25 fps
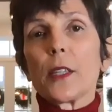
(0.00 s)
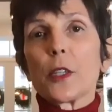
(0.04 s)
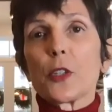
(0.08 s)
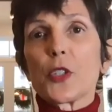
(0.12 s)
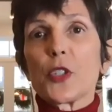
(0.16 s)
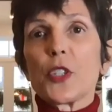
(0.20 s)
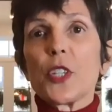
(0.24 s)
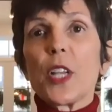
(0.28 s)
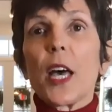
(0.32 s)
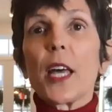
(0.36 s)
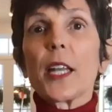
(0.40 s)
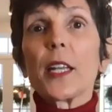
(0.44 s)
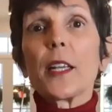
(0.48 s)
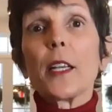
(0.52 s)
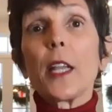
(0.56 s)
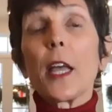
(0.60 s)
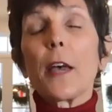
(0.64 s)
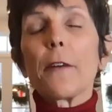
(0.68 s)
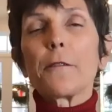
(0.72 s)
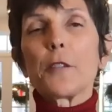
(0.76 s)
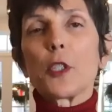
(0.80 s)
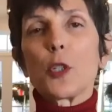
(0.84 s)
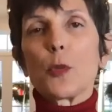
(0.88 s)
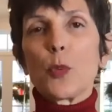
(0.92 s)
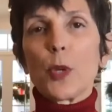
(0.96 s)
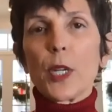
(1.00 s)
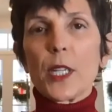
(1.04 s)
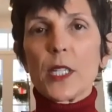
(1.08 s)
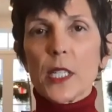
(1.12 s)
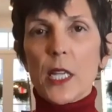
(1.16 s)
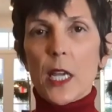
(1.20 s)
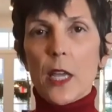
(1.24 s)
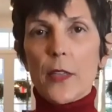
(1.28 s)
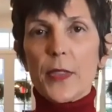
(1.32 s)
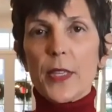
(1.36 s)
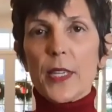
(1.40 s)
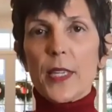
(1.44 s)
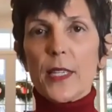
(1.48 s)
There's not enough to break
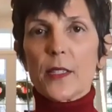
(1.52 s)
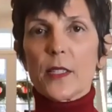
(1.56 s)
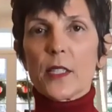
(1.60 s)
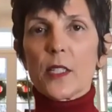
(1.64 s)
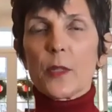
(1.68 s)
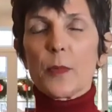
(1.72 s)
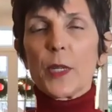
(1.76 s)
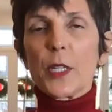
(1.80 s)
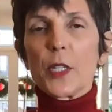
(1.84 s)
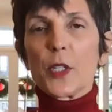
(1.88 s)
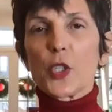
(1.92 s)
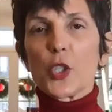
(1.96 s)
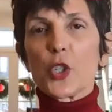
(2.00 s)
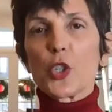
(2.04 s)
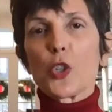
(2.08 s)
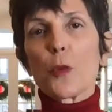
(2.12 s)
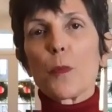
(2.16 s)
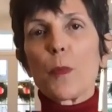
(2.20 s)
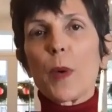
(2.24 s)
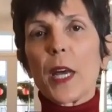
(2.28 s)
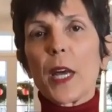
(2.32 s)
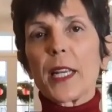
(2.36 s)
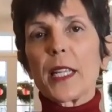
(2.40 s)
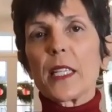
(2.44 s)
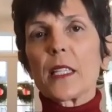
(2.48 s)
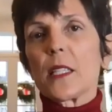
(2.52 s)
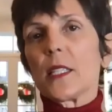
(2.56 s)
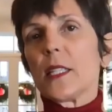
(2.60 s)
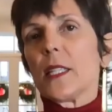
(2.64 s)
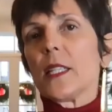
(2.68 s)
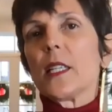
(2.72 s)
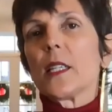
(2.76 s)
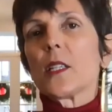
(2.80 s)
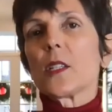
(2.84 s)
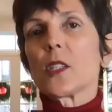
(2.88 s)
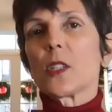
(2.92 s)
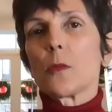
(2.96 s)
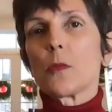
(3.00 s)
down the histamine. So your body's
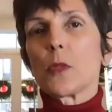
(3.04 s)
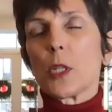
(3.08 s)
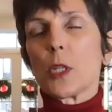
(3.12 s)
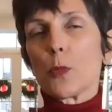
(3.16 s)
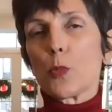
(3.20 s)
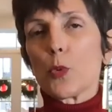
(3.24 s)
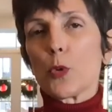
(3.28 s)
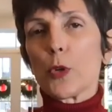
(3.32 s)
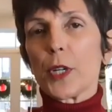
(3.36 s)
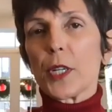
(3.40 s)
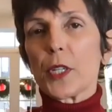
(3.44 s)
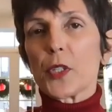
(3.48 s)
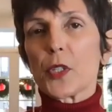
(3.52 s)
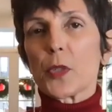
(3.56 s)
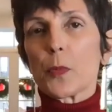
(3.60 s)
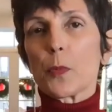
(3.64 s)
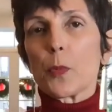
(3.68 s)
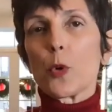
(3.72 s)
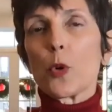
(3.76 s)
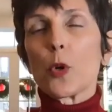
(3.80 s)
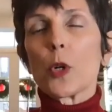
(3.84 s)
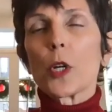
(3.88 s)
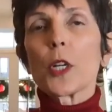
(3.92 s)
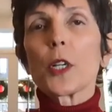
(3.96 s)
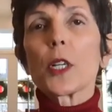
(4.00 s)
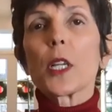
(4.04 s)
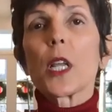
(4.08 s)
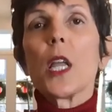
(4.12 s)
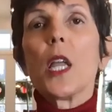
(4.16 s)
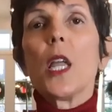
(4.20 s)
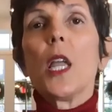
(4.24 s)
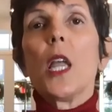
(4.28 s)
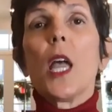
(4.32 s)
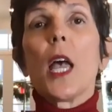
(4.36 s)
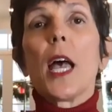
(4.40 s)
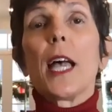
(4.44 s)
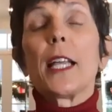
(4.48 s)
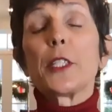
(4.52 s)
needing some temporary support
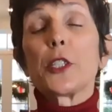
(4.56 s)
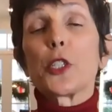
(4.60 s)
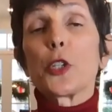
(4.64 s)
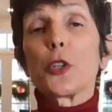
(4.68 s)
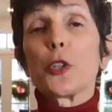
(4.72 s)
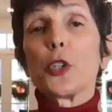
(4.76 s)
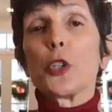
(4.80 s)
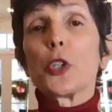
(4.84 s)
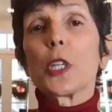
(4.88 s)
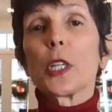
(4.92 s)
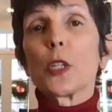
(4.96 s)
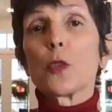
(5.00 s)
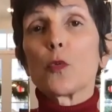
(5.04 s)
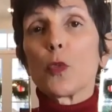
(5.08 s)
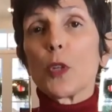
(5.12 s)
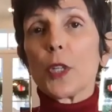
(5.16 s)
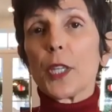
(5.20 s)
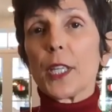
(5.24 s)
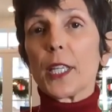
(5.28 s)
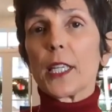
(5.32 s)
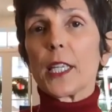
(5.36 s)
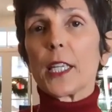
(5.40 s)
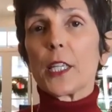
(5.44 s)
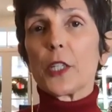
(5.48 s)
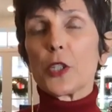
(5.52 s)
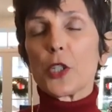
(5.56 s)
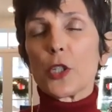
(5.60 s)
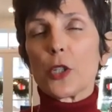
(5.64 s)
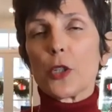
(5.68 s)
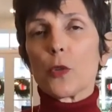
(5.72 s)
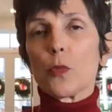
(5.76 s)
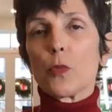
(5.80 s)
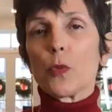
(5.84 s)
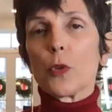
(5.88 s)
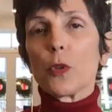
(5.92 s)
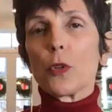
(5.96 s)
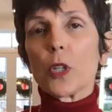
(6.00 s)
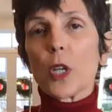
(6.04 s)
until you can really get to the
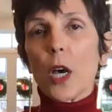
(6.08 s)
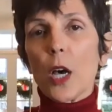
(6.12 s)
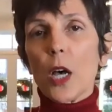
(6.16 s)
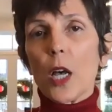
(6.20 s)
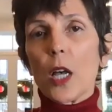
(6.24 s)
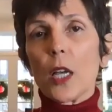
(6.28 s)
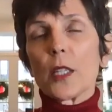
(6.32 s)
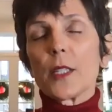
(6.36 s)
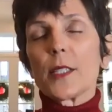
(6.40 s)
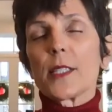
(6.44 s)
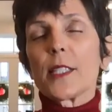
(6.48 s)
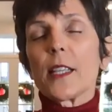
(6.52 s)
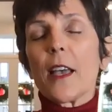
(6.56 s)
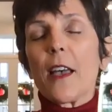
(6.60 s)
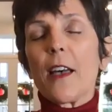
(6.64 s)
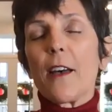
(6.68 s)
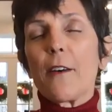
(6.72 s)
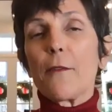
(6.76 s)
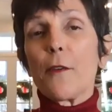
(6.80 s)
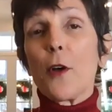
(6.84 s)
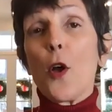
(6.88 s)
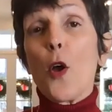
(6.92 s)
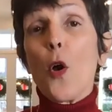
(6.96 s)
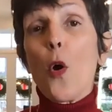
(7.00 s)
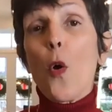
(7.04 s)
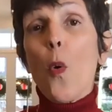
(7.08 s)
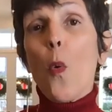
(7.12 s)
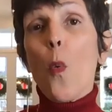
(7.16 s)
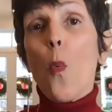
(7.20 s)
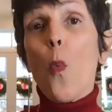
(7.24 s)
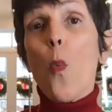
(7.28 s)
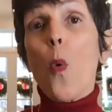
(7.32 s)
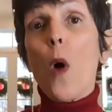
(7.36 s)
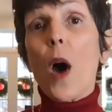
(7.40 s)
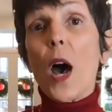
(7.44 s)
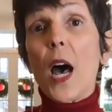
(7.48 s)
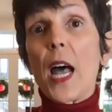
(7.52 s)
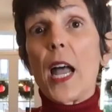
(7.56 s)
root cause of
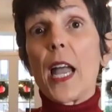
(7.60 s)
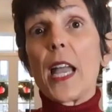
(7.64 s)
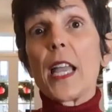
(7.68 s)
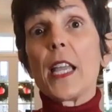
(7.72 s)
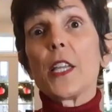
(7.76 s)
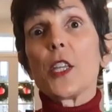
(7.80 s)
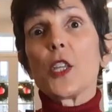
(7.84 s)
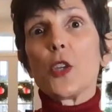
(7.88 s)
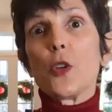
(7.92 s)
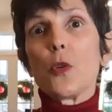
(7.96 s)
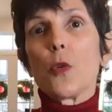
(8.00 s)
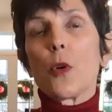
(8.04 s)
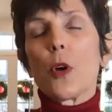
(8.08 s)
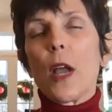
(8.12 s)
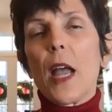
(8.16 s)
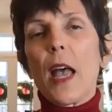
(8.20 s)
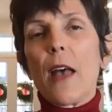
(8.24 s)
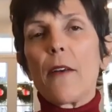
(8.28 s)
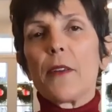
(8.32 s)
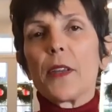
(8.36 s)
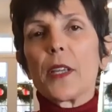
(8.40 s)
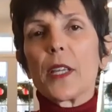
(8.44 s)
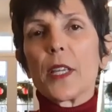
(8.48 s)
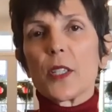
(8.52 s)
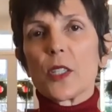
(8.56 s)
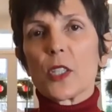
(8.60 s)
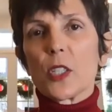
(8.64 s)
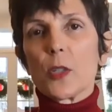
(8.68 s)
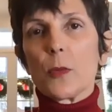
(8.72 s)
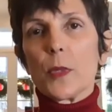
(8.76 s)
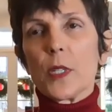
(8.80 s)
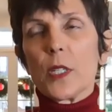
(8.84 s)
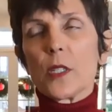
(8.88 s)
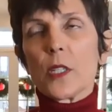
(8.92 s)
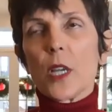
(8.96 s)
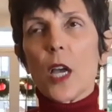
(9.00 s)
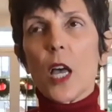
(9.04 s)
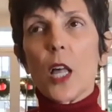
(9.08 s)
why you are having
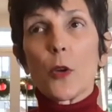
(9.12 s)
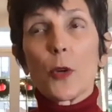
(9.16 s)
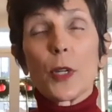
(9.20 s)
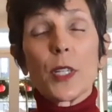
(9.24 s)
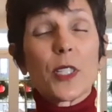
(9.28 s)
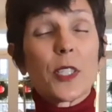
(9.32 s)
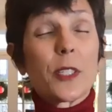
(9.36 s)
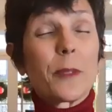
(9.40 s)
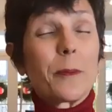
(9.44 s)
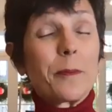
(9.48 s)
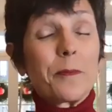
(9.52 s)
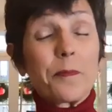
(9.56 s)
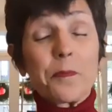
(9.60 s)
histamine intolerance.